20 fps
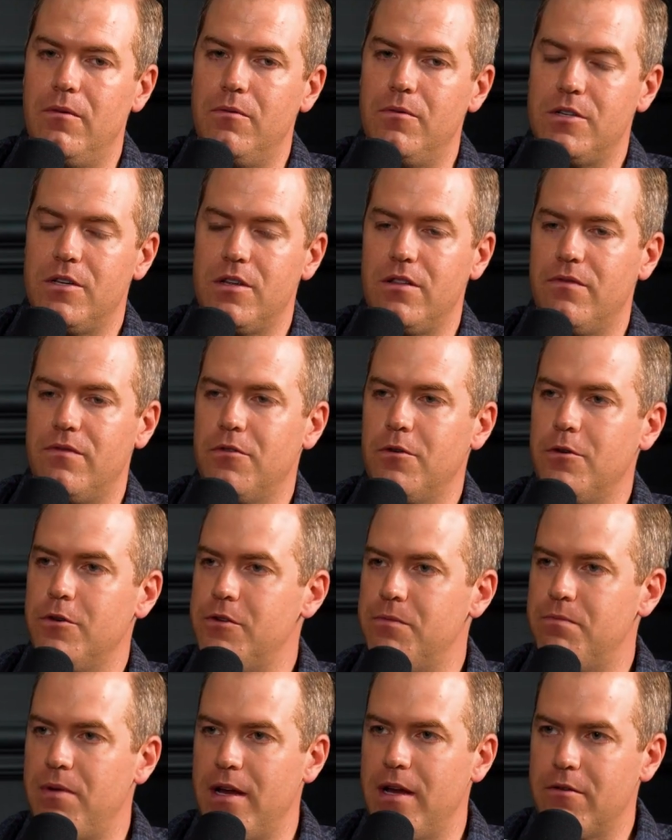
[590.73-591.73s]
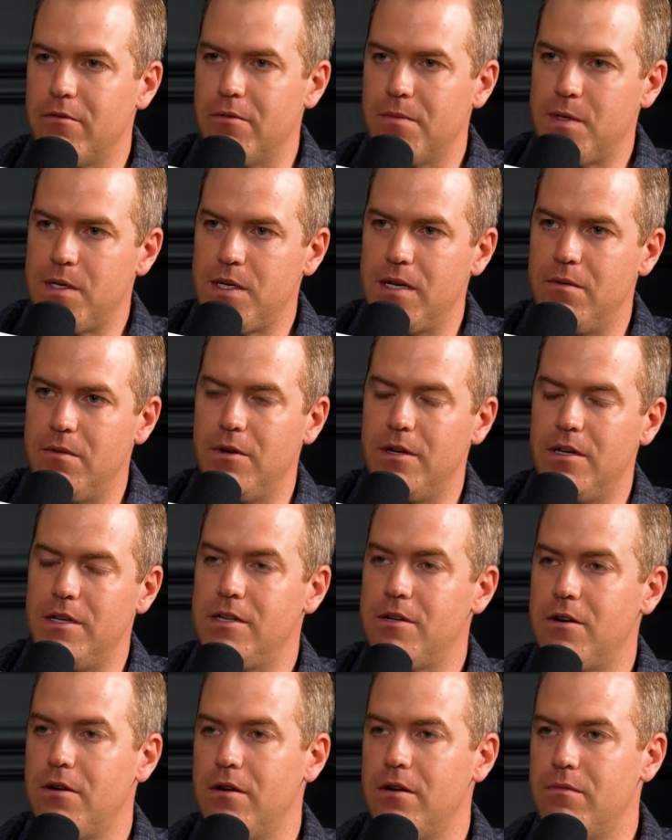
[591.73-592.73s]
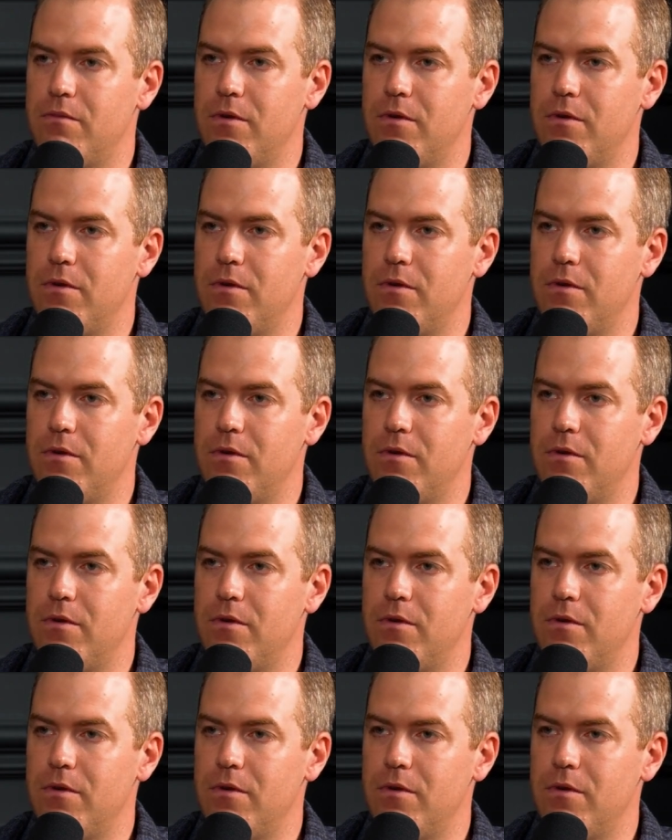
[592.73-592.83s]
was on the verge of bankruptcy when he started